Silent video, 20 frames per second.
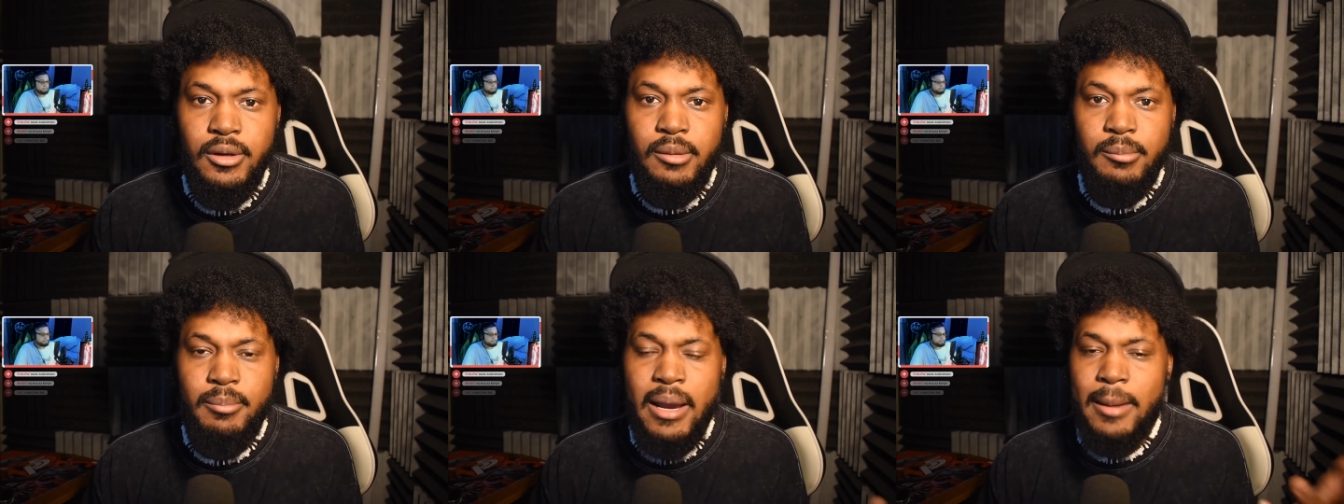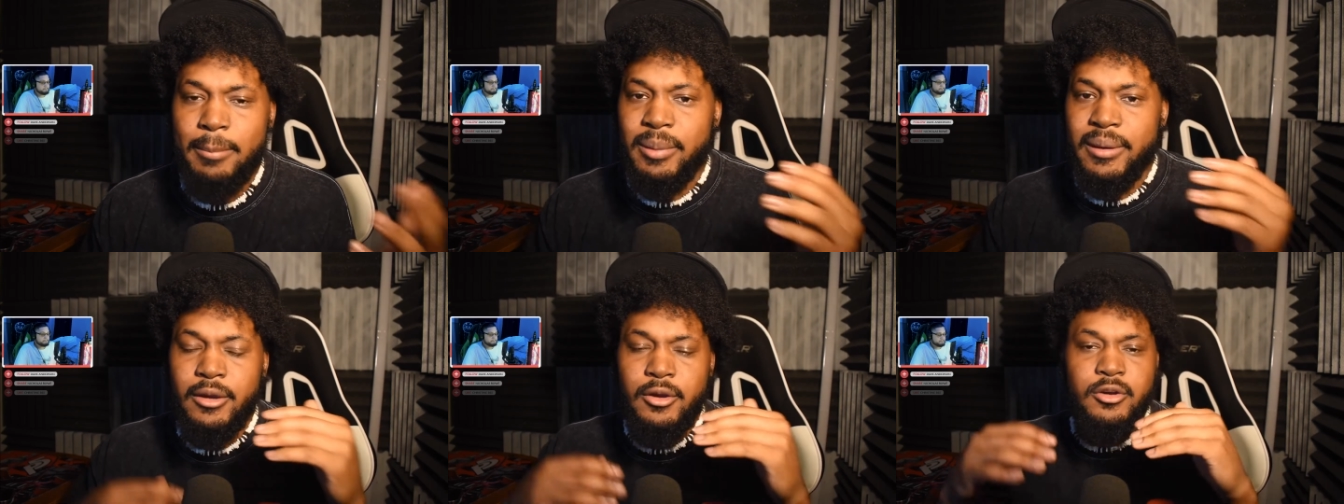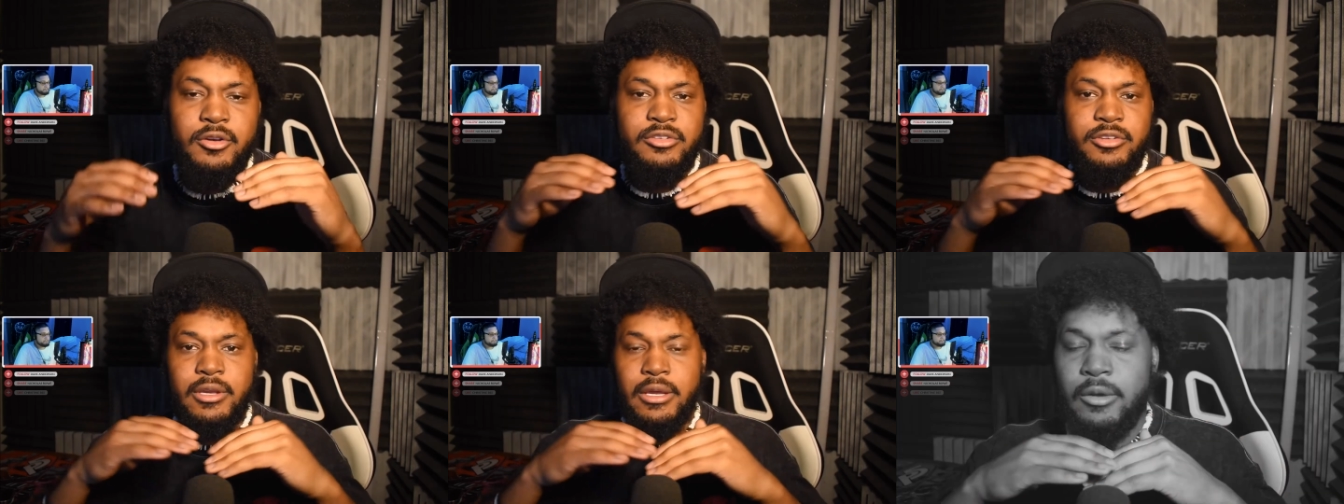My
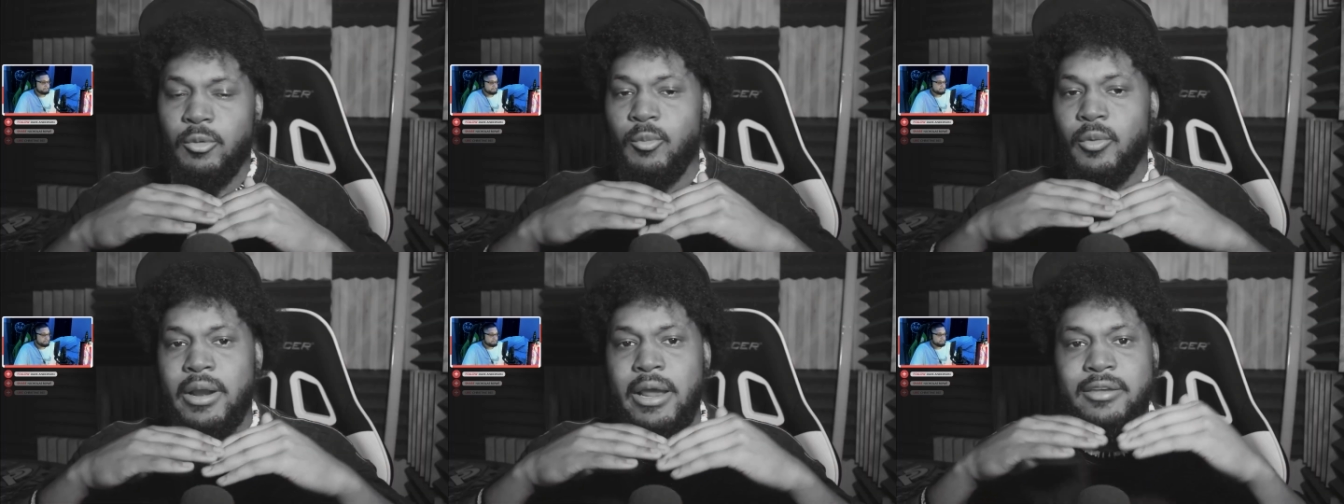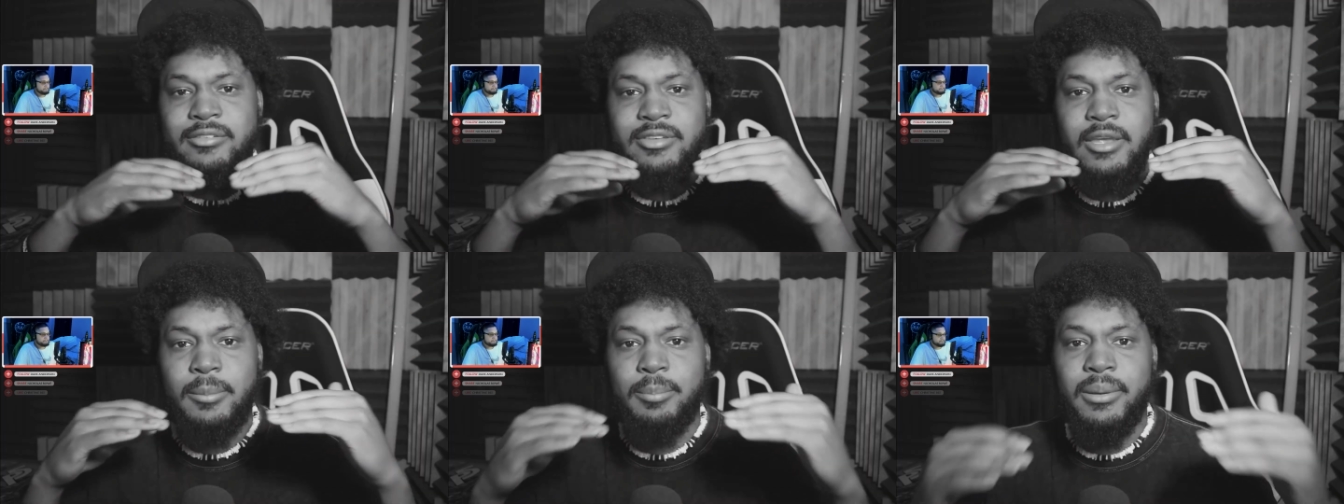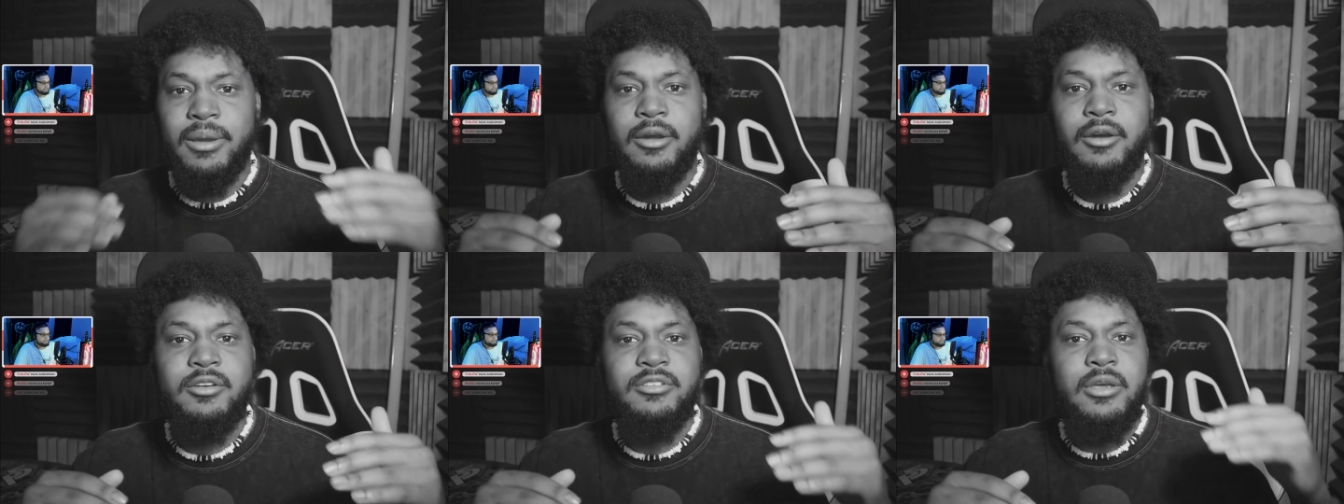peers, and when I say
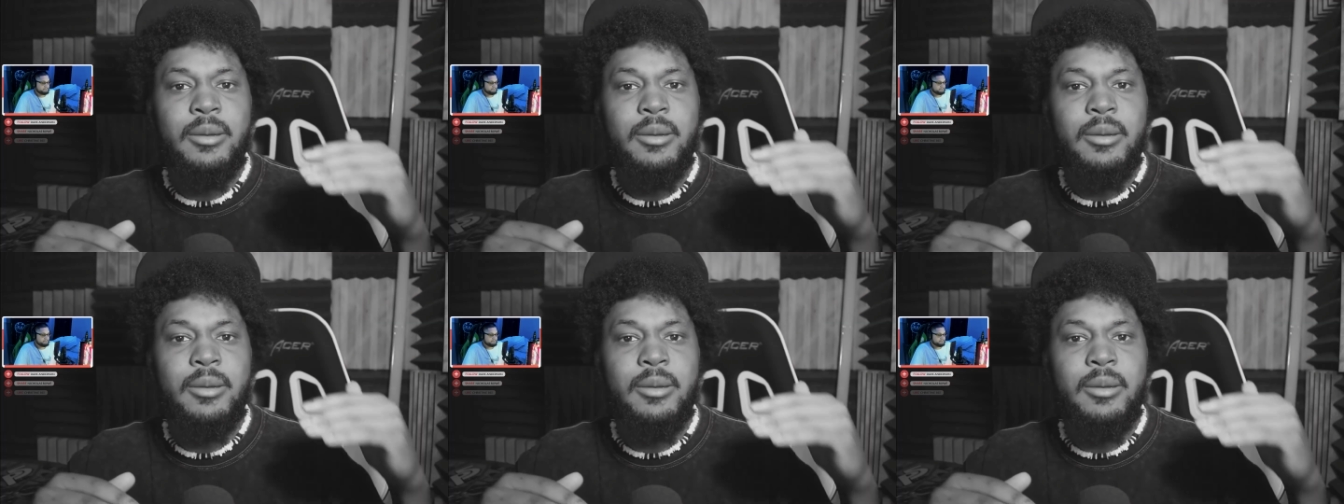peers,